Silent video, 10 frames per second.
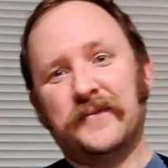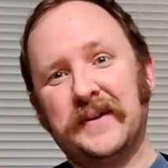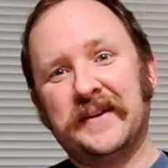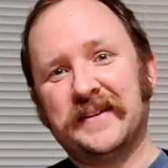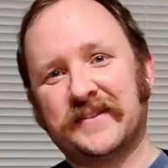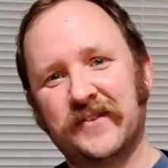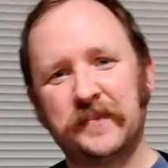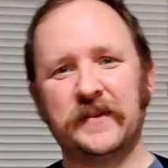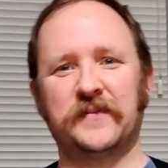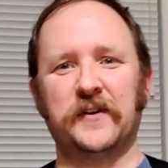Really
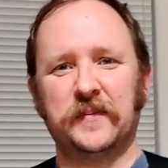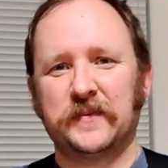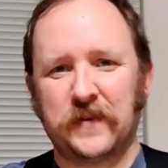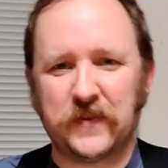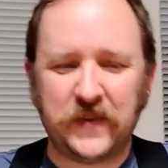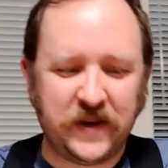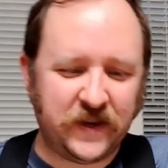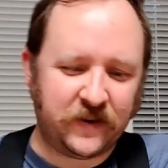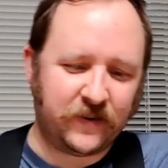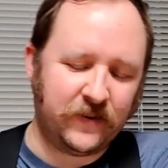descriptive terms for the
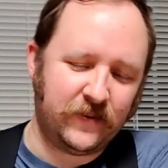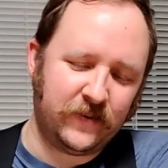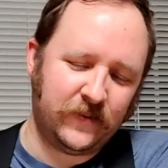win here.